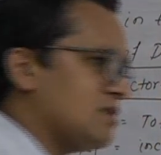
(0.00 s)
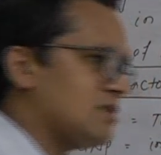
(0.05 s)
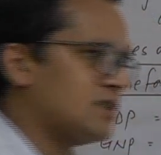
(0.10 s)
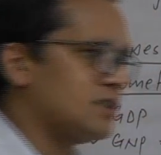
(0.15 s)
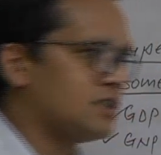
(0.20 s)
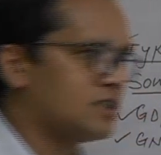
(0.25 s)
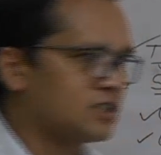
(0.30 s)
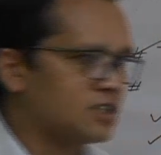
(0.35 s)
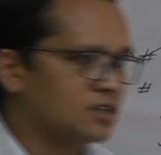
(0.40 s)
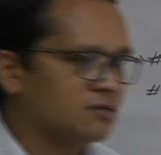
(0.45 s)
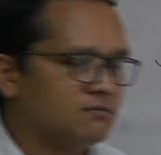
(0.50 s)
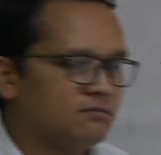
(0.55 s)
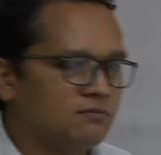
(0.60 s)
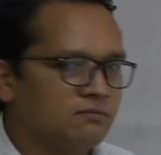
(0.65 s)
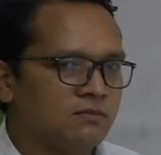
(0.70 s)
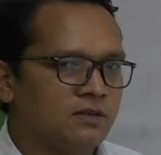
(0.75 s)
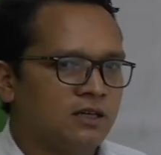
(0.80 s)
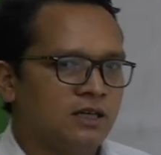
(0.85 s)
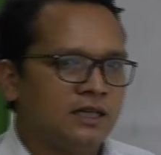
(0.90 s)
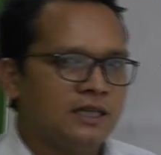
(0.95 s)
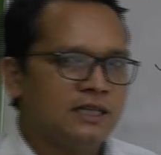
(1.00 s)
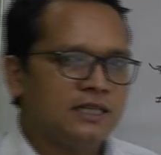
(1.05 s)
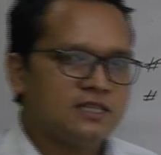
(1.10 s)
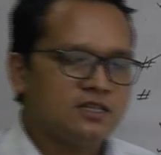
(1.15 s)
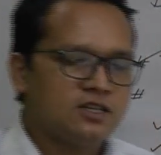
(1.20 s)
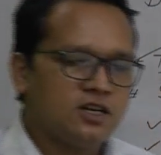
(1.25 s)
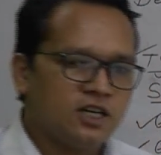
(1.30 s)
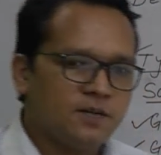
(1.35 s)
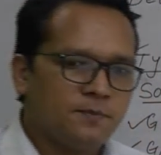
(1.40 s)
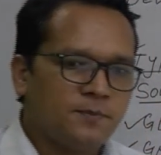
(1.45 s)
system is
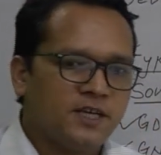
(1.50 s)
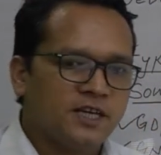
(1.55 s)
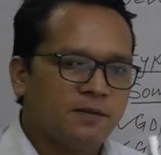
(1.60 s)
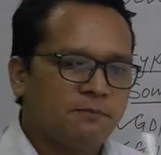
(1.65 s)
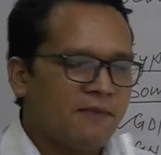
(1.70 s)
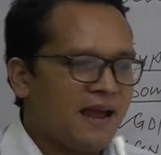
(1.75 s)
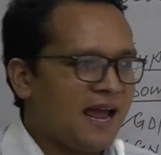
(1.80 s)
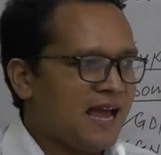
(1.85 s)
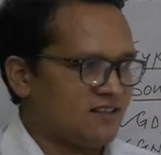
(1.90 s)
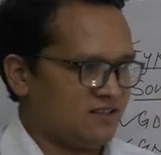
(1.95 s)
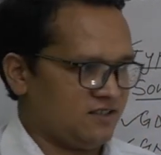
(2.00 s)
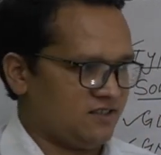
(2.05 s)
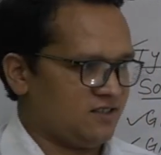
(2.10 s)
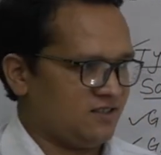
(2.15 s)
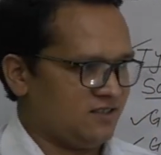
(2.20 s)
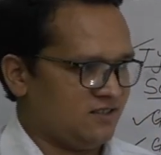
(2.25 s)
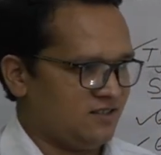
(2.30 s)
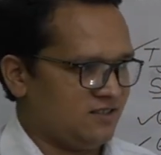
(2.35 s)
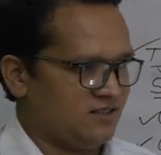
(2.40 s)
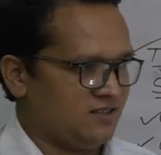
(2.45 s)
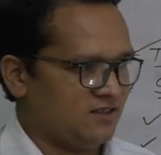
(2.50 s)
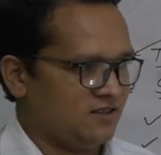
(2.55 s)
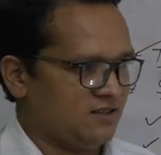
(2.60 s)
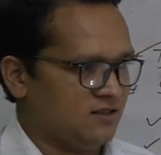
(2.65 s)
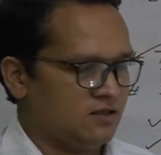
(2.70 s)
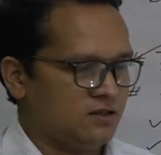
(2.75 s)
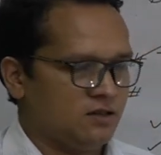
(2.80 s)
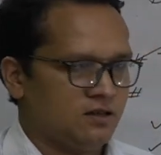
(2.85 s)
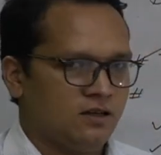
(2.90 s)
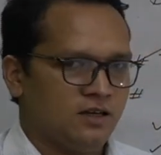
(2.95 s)
not being matched.
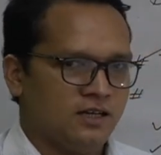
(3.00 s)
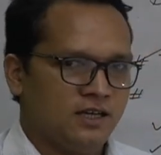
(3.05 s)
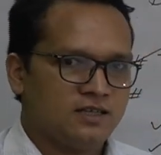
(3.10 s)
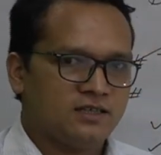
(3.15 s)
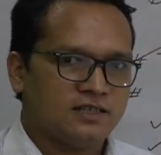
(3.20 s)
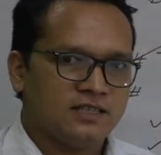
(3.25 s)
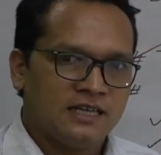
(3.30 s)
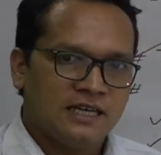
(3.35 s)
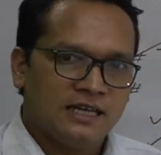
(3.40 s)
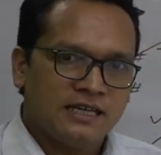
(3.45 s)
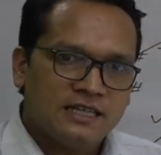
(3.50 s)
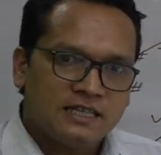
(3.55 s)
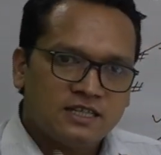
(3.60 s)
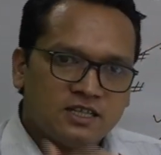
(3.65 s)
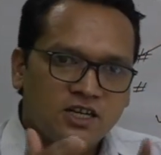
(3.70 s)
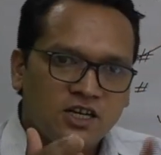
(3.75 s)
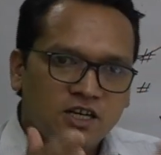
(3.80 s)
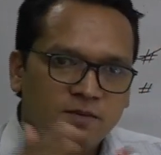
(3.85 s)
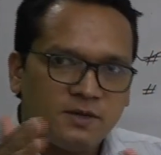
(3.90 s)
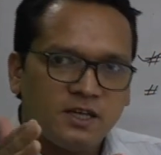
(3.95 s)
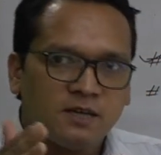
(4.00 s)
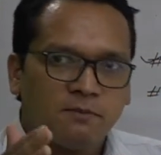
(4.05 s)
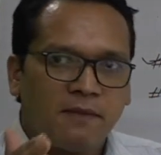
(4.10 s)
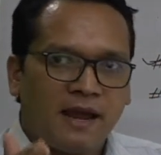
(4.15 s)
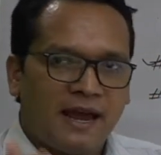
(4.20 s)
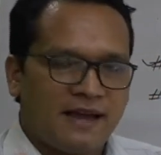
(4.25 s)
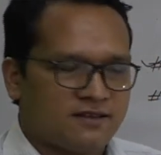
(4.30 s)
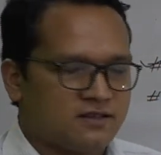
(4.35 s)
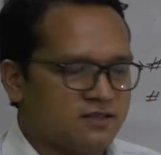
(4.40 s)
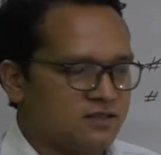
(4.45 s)
Yes, it's not being
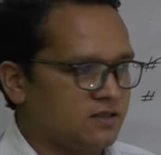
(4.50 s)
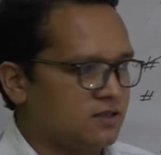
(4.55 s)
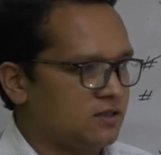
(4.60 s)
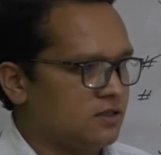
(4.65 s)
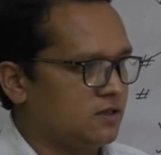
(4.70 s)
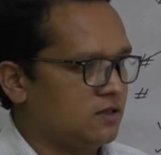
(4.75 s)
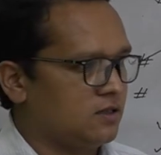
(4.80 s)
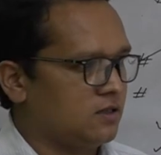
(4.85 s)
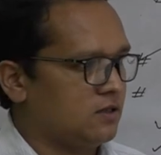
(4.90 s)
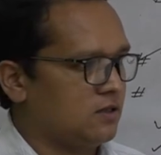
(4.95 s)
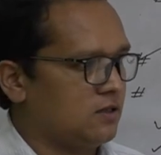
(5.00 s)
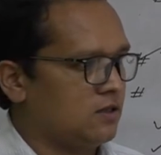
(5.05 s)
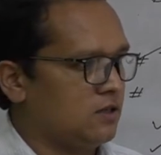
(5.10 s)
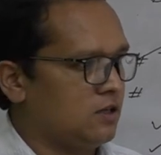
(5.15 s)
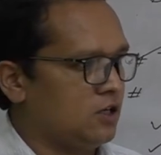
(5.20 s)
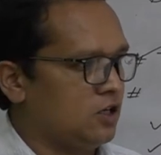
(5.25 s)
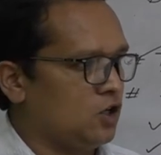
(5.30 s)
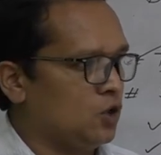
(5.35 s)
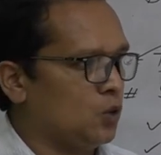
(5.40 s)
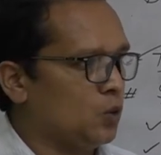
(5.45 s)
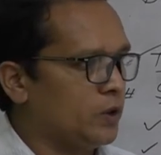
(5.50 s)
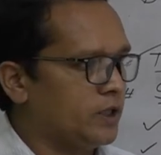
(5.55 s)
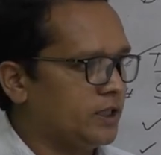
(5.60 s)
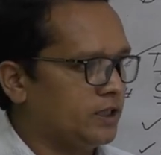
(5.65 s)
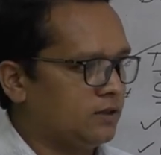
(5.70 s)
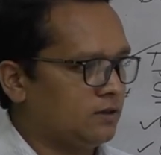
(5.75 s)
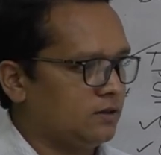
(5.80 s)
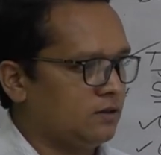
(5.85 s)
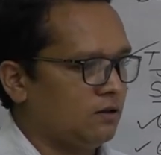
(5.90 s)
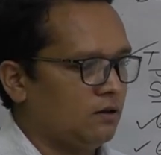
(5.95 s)
matched with
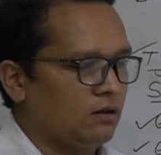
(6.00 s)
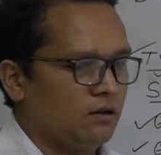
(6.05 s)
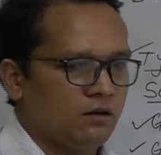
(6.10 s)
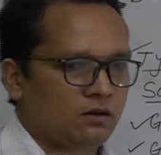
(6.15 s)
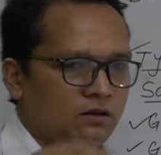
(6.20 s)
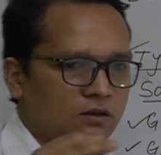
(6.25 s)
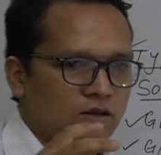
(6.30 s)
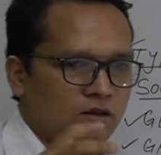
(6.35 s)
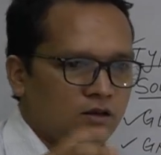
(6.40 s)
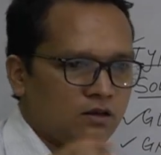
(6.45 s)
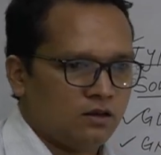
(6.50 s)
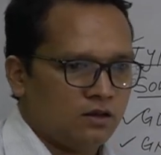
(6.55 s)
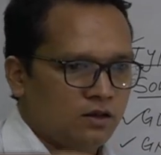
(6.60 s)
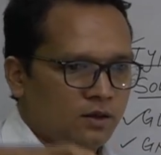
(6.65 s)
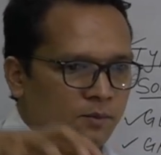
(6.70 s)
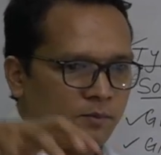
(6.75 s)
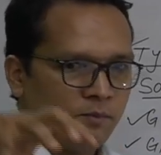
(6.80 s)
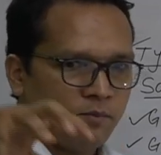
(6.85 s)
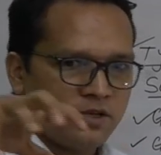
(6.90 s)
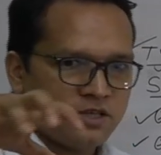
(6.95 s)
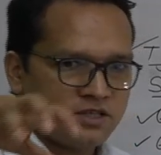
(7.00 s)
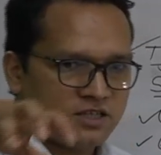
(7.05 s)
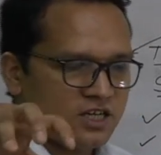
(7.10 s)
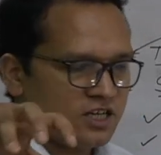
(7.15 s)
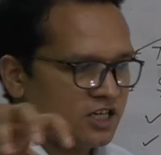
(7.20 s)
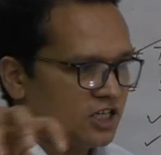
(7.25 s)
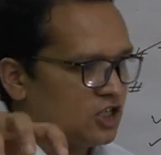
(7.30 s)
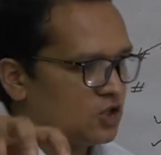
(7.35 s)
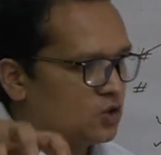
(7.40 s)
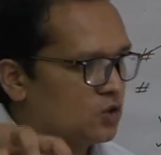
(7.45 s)
the means
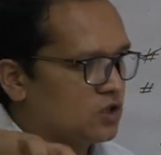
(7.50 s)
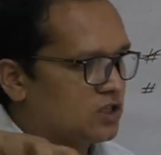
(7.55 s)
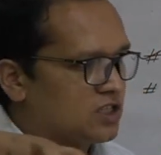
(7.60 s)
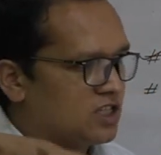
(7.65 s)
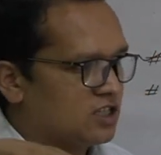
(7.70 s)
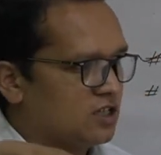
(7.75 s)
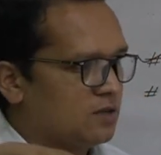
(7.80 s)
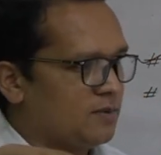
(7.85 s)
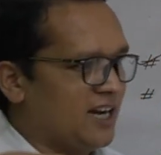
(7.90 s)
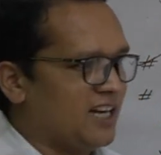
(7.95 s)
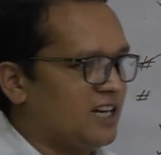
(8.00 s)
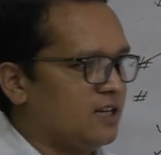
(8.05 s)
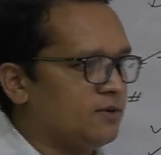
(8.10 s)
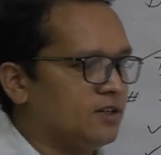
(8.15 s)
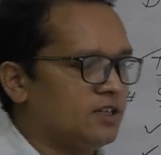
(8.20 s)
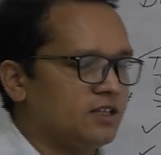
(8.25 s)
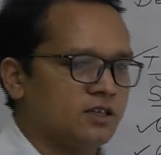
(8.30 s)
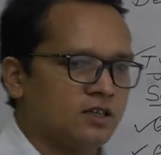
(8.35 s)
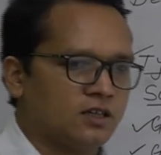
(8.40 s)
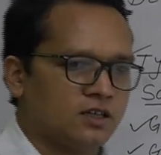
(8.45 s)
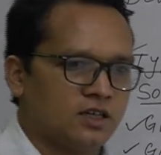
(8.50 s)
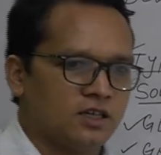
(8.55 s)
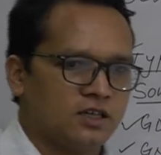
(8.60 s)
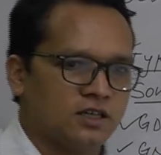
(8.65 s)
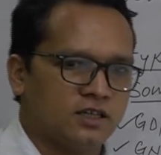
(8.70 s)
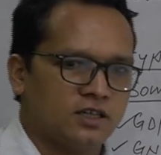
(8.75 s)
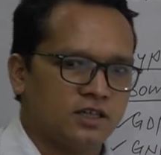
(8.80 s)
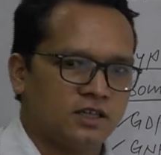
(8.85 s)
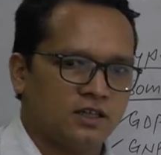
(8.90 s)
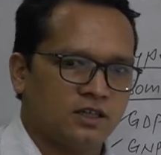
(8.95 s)
and resources available in the
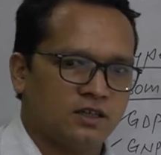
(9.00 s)
country.